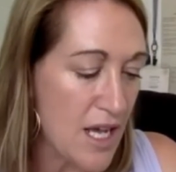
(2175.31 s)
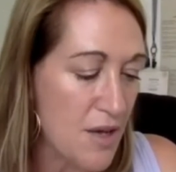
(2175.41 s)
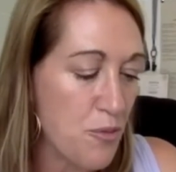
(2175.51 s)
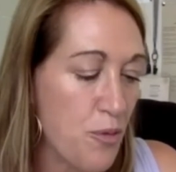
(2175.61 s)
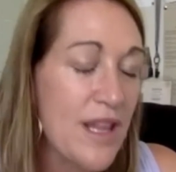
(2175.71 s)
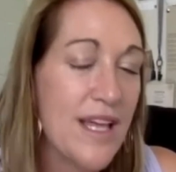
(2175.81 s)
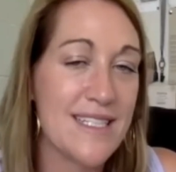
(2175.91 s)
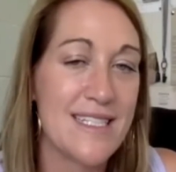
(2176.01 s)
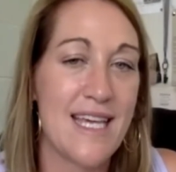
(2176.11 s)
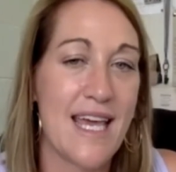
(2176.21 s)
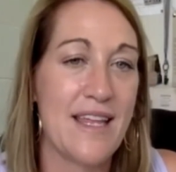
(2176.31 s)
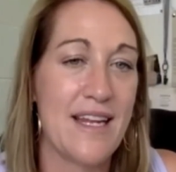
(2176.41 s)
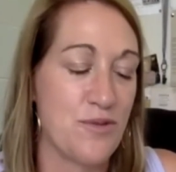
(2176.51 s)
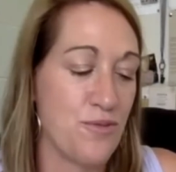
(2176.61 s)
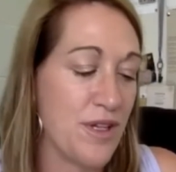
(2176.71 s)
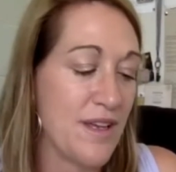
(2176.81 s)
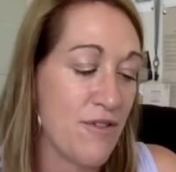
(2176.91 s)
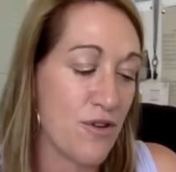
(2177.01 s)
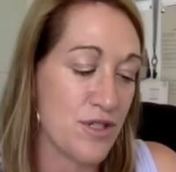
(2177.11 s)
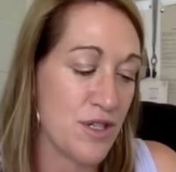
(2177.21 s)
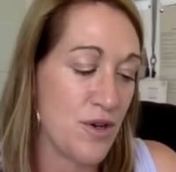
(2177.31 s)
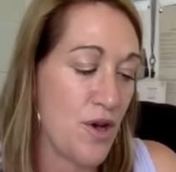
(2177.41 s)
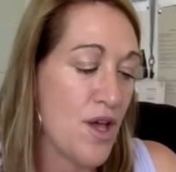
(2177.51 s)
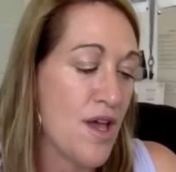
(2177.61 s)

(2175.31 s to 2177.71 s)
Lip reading: we like to say that it's really versatile.